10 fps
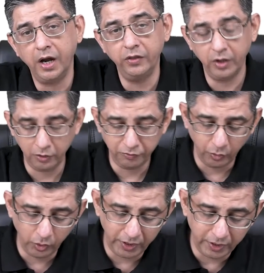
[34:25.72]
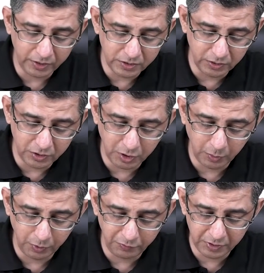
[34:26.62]
And there are 4 entries in this
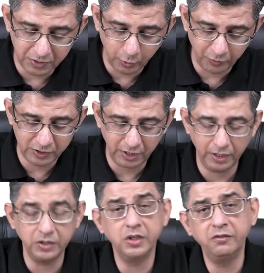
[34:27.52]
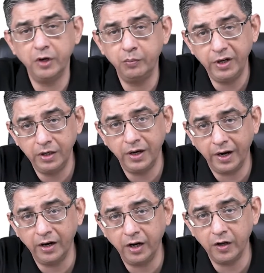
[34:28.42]
table where surface antigen will be
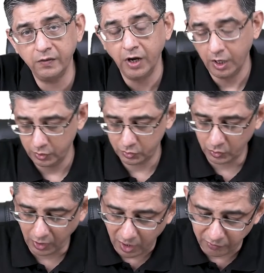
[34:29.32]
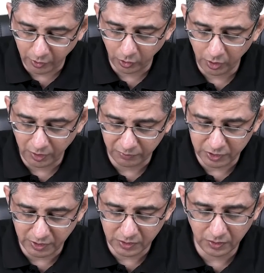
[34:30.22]
negative. So after all,
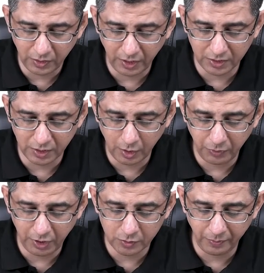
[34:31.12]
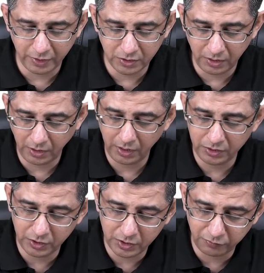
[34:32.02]
since in the exam he has mentioned, I'll
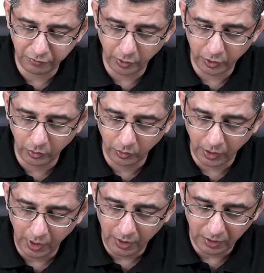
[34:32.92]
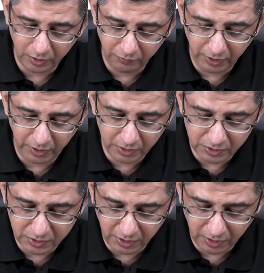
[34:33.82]
just, for your
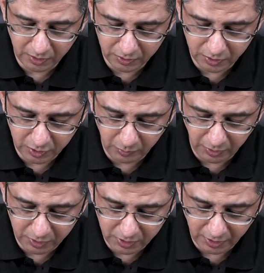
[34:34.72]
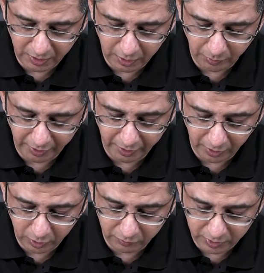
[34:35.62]
convenience sake, just give me a second. I'm
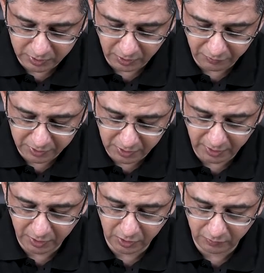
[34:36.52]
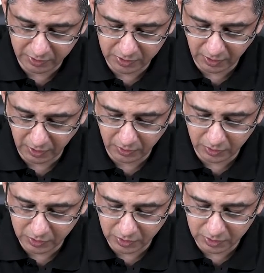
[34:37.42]
writing the word surface antigen once again.
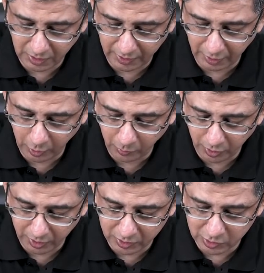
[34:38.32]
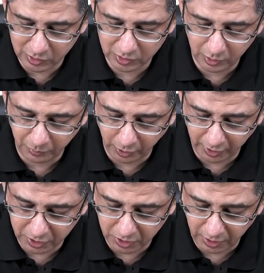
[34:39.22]
This is antibody. This is the
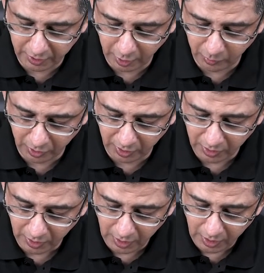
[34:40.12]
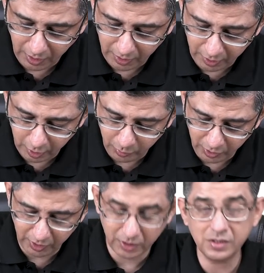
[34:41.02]
protection
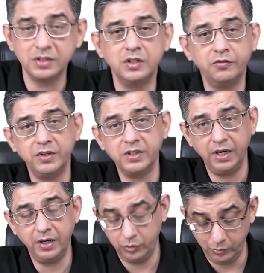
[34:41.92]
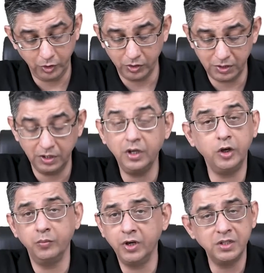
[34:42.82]
antibody against the surface antigen, because in an
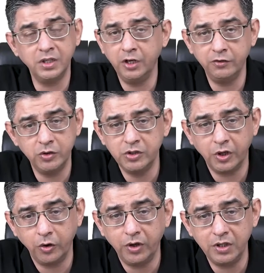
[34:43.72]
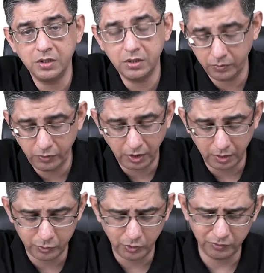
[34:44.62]
immunized individual, security system will
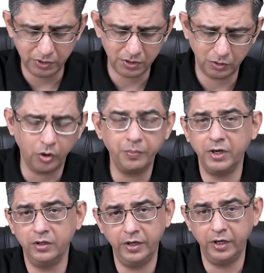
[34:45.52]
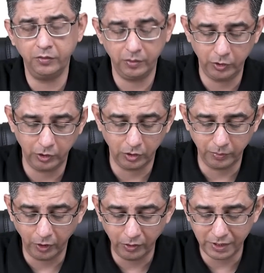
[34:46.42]
come. So I've just copied the data from the top.
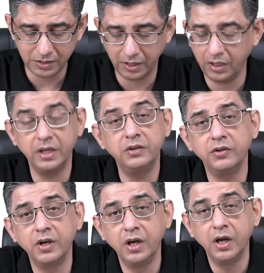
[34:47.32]
Now let's analyze.